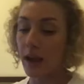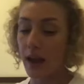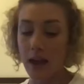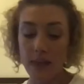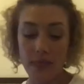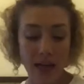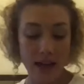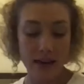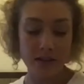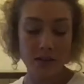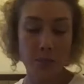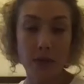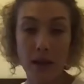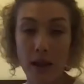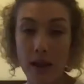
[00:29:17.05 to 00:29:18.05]
And that is
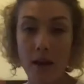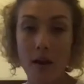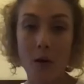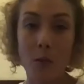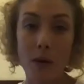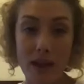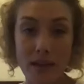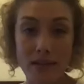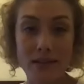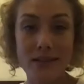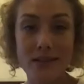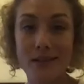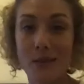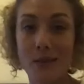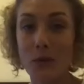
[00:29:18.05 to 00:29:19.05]
playing our
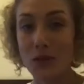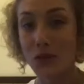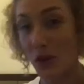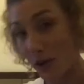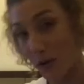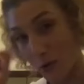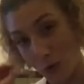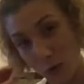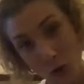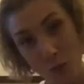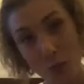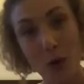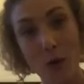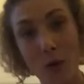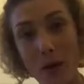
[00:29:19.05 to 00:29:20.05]
wings, which are
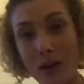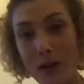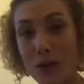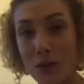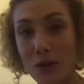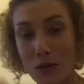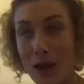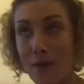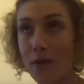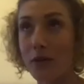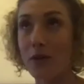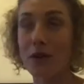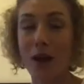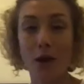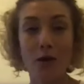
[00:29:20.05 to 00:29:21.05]
super quick. You know, you have
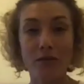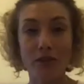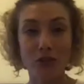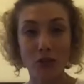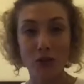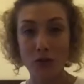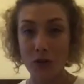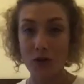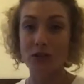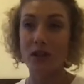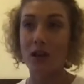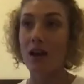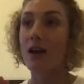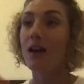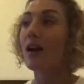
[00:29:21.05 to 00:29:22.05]
Juranovic and
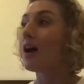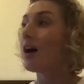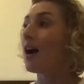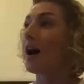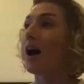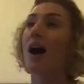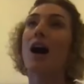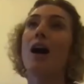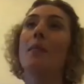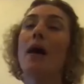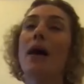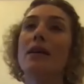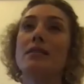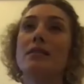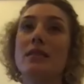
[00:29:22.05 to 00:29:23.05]
Sosa
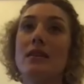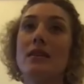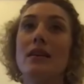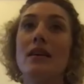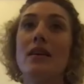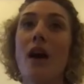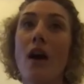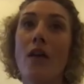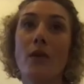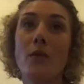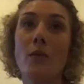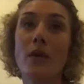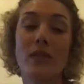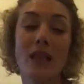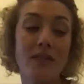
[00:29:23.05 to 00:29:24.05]
as the on
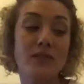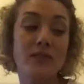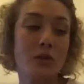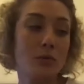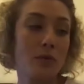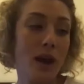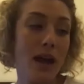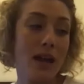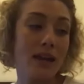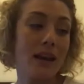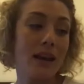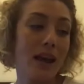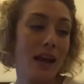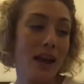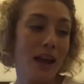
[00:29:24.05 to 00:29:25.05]
the left and
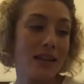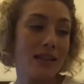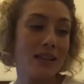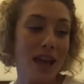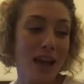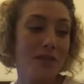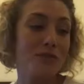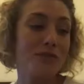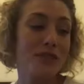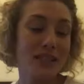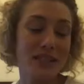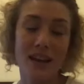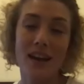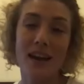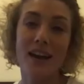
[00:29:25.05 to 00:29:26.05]
right. And every
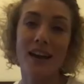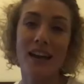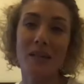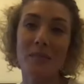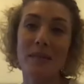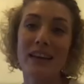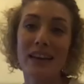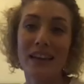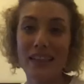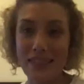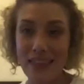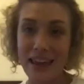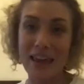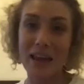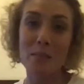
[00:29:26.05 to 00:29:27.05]
time
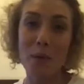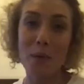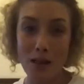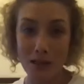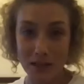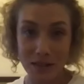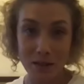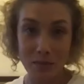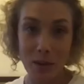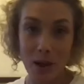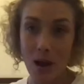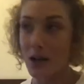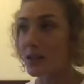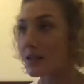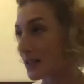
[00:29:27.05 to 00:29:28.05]
they get a ball into the
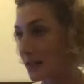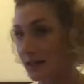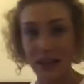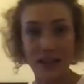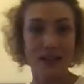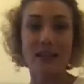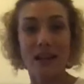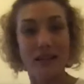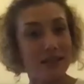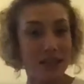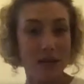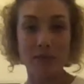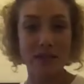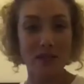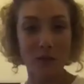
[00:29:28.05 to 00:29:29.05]
box, it
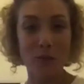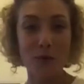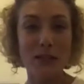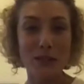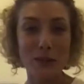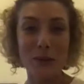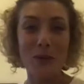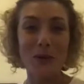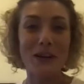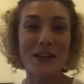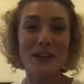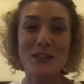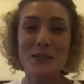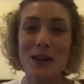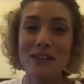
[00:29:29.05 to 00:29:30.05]
seems as if we score.
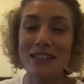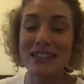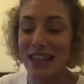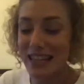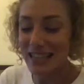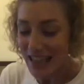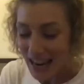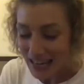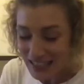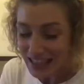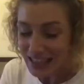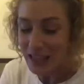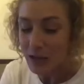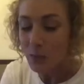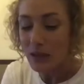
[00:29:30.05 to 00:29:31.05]
So I would say
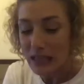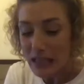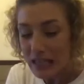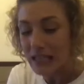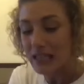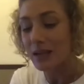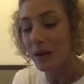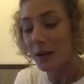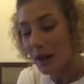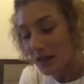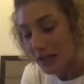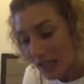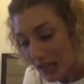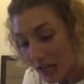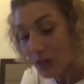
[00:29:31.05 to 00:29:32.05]
technically we need to
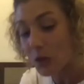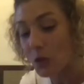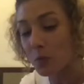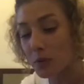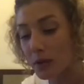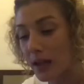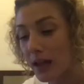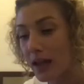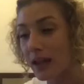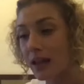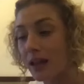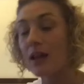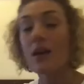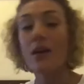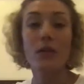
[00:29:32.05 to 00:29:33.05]
continue
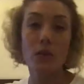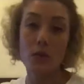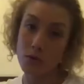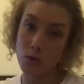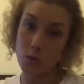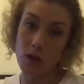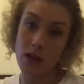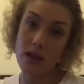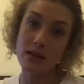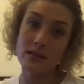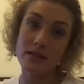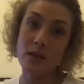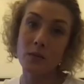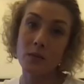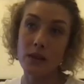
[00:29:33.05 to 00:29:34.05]
playing those wings
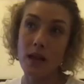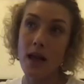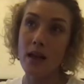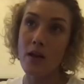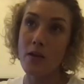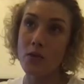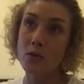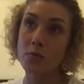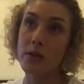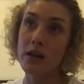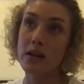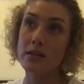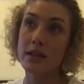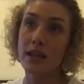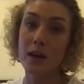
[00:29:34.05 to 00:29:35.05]
and relying on those
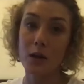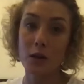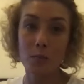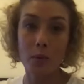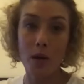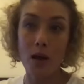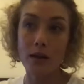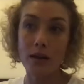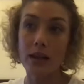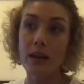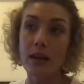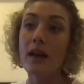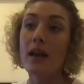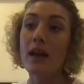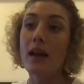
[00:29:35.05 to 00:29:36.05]
players to get a good ball in.